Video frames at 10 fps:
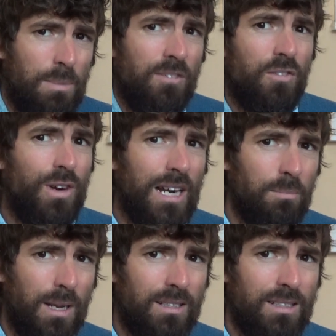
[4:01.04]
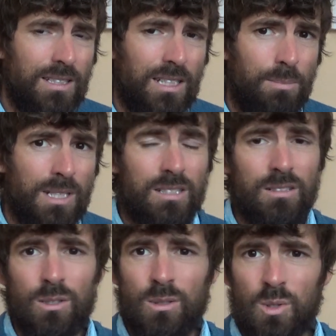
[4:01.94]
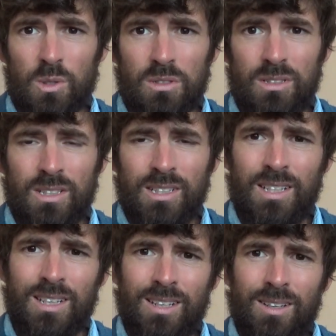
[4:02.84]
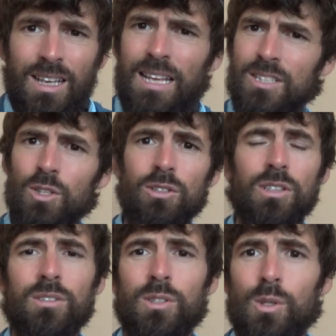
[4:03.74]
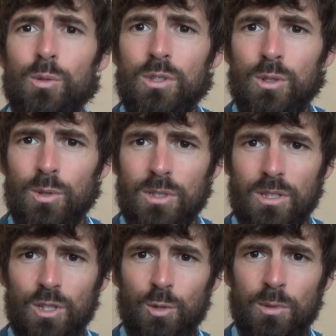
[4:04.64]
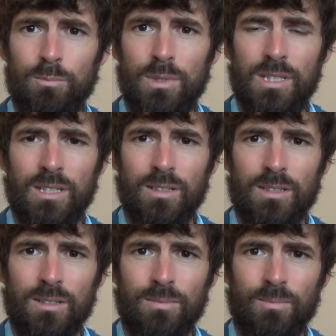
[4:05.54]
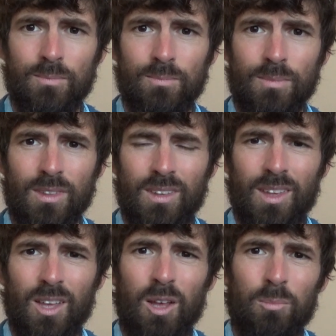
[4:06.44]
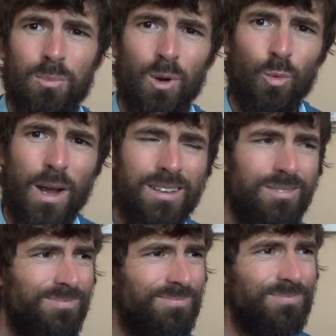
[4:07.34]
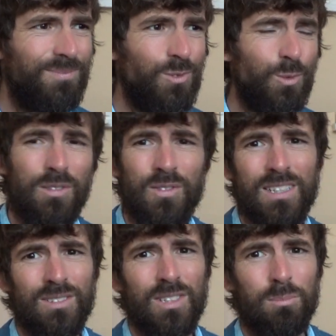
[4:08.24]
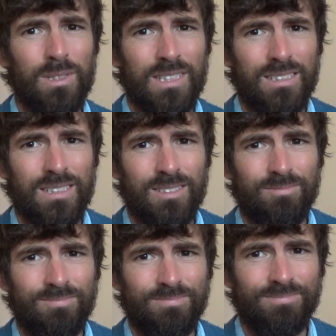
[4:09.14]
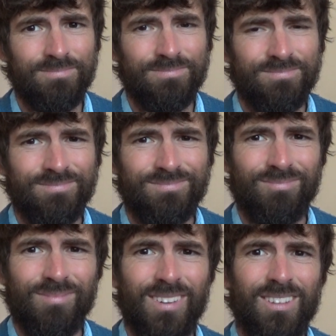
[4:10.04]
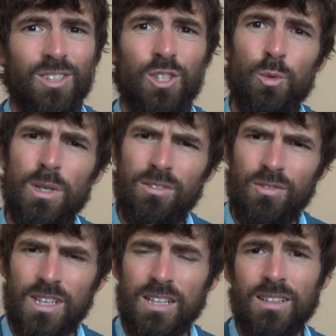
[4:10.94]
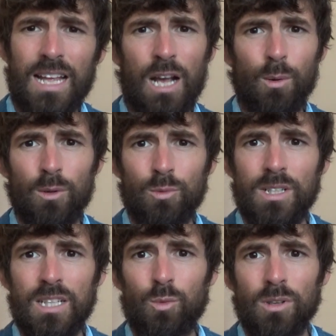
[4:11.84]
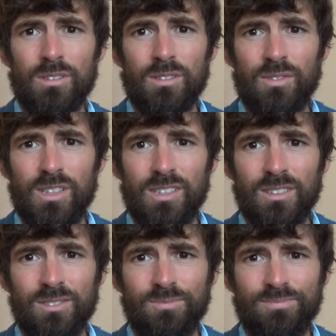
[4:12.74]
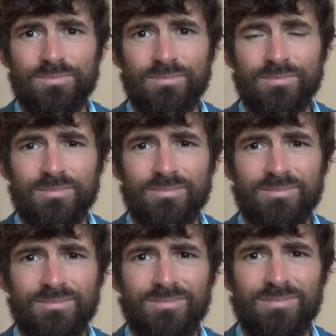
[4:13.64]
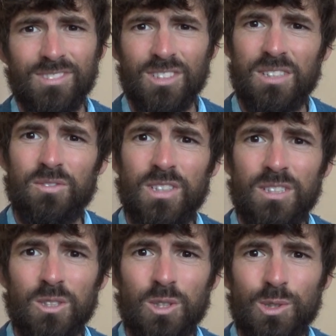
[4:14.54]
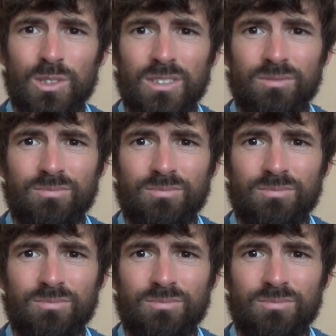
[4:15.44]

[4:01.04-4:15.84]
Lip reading: a bit fragmented, a bit torn, is not unknown to us as human beings. But when we feel split, do we feel how we really want to feel? Does it feel good?